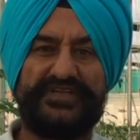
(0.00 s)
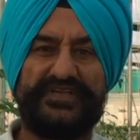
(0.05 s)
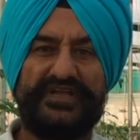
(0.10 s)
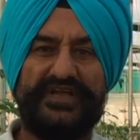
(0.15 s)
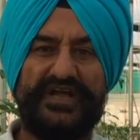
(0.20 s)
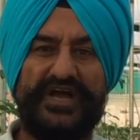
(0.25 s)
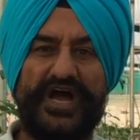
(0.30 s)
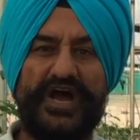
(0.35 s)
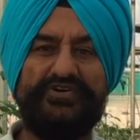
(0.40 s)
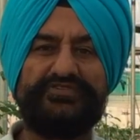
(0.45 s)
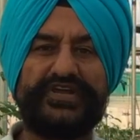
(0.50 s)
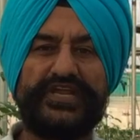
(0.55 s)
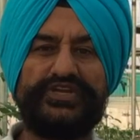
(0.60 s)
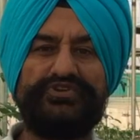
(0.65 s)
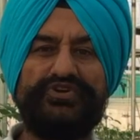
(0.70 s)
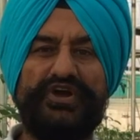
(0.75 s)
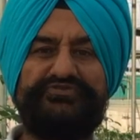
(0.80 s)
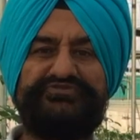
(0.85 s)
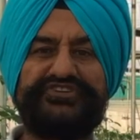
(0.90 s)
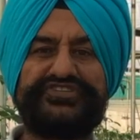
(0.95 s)
How can
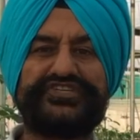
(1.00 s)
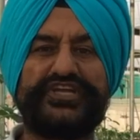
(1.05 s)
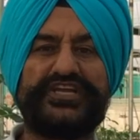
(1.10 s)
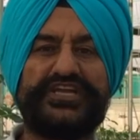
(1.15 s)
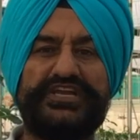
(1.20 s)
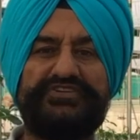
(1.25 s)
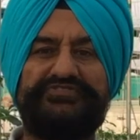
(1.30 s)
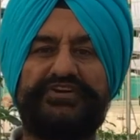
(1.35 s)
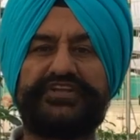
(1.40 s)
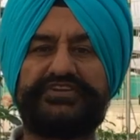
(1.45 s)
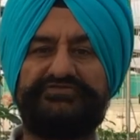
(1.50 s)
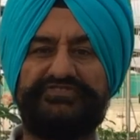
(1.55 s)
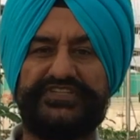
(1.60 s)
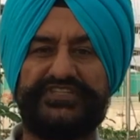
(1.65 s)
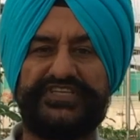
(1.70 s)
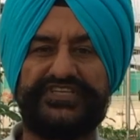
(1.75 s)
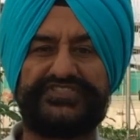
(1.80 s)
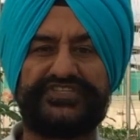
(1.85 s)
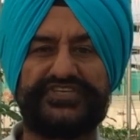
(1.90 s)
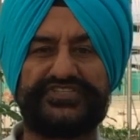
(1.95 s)
you efficiently work with
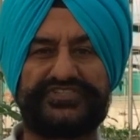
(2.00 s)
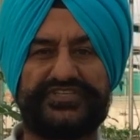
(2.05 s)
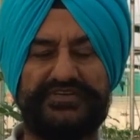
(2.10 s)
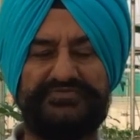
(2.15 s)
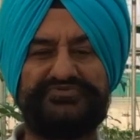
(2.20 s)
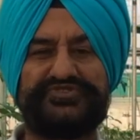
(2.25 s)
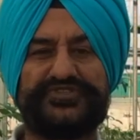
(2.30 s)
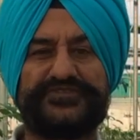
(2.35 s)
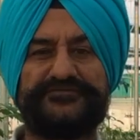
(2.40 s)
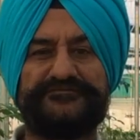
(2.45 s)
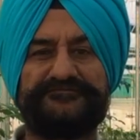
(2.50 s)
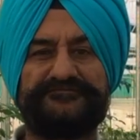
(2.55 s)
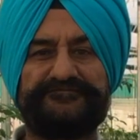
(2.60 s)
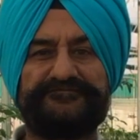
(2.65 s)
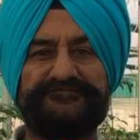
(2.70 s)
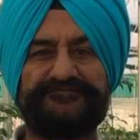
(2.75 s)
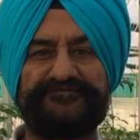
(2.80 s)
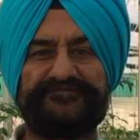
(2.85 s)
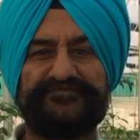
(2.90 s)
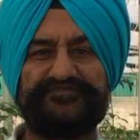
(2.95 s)
these systems?
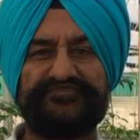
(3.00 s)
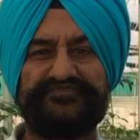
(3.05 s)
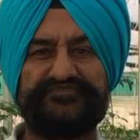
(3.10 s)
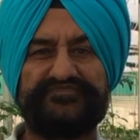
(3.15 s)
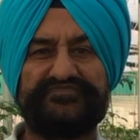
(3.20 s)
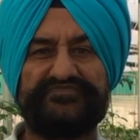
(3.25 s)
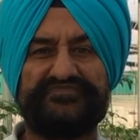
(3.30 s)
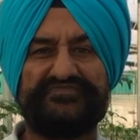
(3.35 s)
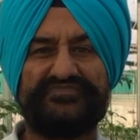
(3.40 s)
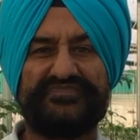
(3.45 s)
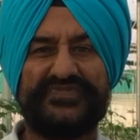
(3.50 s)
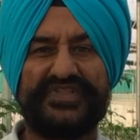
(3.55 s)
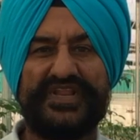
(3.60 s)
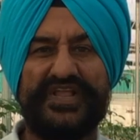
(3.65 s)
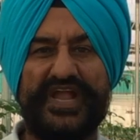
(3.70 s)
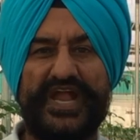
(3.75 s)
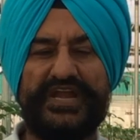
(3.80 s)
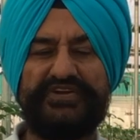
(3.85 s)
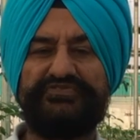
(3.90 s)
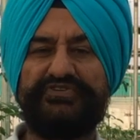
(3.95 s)

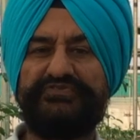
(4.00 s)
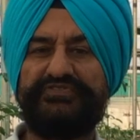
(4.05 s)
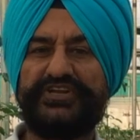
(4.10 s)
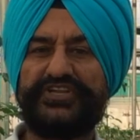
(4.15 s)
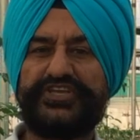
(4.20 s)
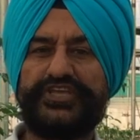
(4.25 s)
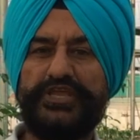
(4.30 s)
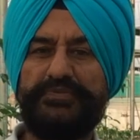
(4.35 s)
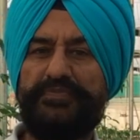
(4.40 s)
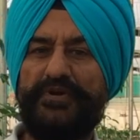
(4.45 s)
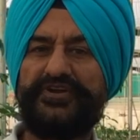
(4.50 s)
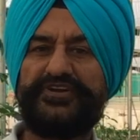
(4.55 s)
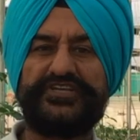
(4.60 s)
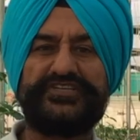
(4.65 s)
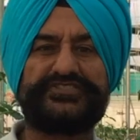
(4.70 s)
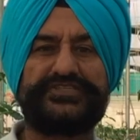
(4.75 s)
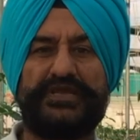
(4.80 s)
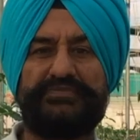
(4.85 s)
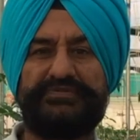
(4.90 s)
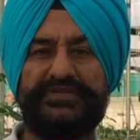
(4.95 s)
And we will keep on
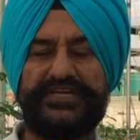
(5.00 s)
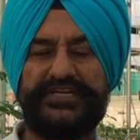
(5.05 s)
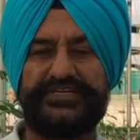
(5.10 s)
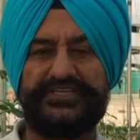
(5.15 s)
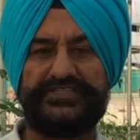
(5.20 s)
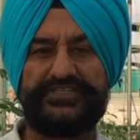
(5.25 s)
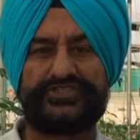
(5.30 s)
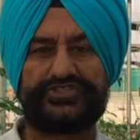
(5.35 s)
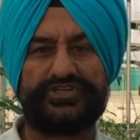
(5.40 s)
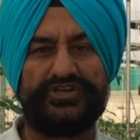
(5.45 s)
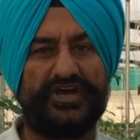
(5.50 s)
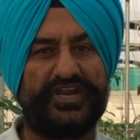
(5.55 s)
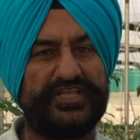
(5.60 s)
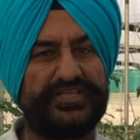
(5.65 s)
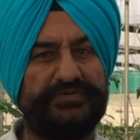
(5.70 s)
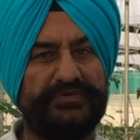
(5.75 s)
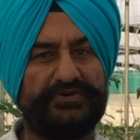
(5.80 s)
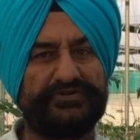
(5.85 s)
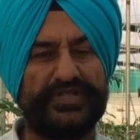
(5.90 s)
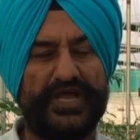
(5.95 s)
disseminating this knowledge
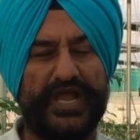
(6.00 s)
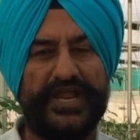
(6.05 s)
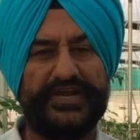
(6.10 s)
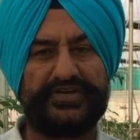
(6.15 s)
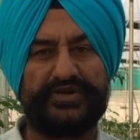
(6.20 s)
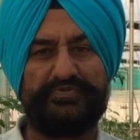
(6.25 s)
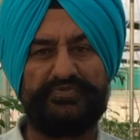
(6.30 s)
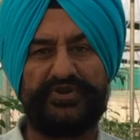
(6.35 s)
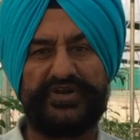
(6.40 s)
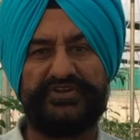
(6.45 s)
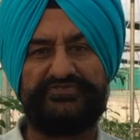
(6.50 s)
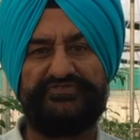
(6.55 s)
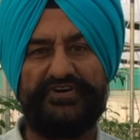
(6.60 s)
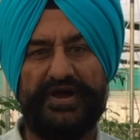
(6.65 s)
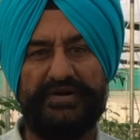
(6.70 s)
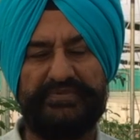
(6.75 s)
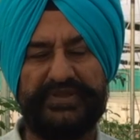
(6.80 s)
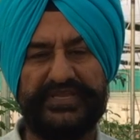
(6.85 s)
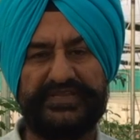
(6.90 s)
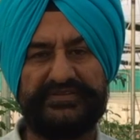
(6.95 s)
about the hydroponic
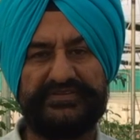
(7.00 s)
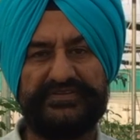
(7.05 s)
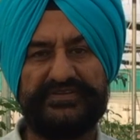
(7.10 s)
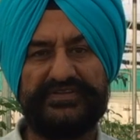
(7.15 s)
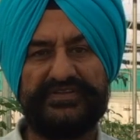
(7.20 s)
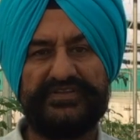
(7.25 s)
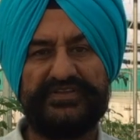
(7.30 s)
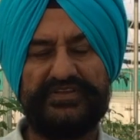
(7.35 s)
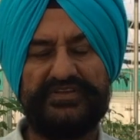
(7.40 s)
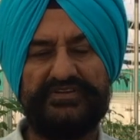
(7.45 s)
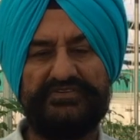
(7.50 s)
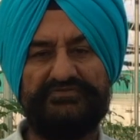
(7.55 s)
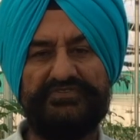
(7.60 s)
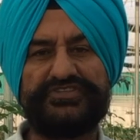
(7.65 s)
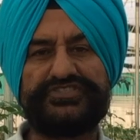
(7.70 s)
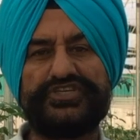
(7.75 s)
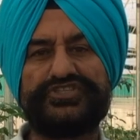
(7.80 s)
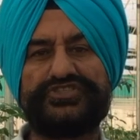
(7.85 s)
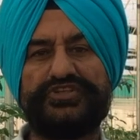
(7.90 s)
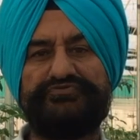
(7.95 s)
farming,
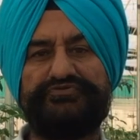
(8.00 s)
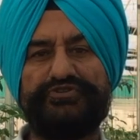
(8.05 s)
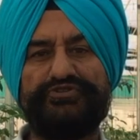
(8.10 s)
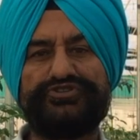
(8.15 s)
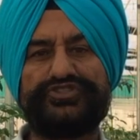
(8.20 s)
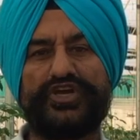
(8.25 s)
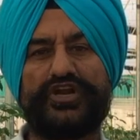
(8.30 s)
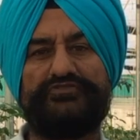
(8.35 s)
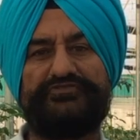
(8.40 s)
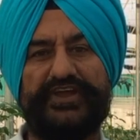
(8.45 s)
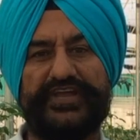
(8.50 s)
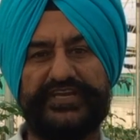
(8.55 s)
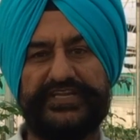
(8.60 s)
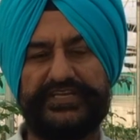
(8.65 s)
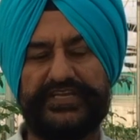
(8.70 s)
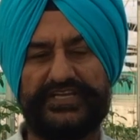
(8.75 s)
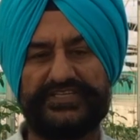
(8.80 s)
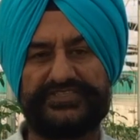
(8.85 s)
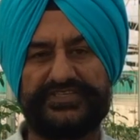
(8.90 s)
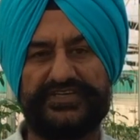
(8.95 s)
which is the future of
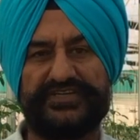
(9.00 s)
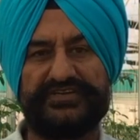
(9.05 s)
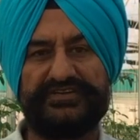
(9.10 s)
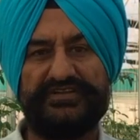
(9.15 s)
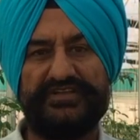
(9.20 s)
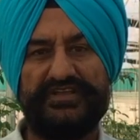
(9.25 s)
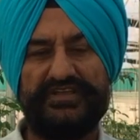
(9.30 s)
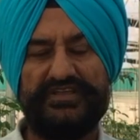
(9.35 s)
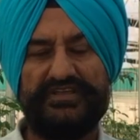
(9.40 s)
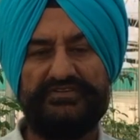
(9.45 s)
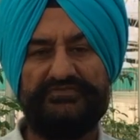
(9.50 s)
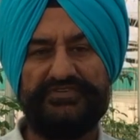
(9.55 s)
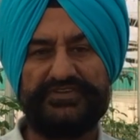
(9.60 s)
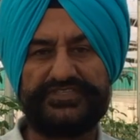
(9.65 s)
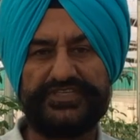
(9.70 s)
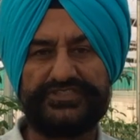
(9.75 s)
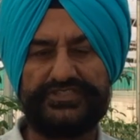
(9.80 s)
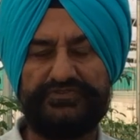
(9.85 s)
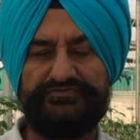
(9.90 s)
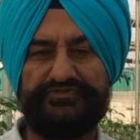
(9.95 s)
agriculture, which
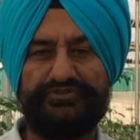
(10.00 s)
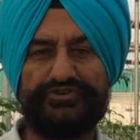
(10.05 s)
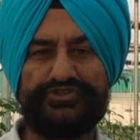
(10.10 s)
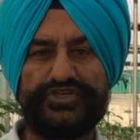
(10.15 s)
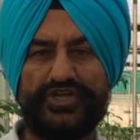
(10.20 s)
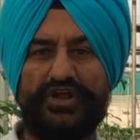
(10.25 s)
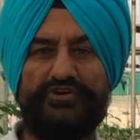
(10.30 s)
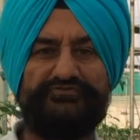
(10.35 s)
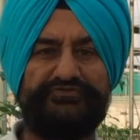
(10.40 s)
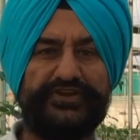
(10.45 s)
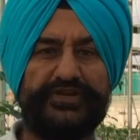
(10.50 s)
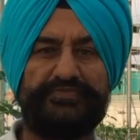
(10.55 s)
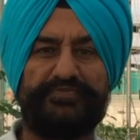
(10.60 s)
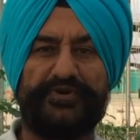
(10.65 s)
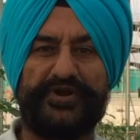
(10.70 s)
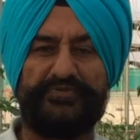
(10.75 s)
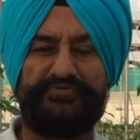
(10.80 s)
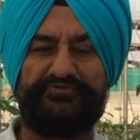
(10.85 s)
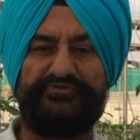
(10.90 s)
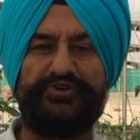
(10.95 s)
is the future of
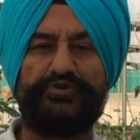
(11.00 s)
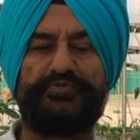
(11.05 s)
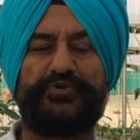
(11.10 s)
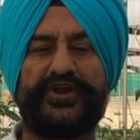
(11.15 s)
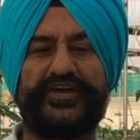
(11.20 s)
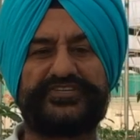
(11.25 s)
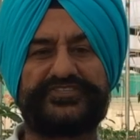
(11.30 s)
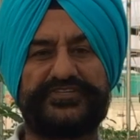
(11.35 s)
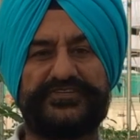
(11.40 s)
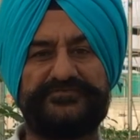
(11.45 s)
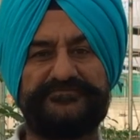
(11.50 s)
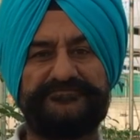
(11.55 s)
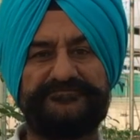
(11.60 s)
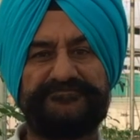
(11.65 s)
food production.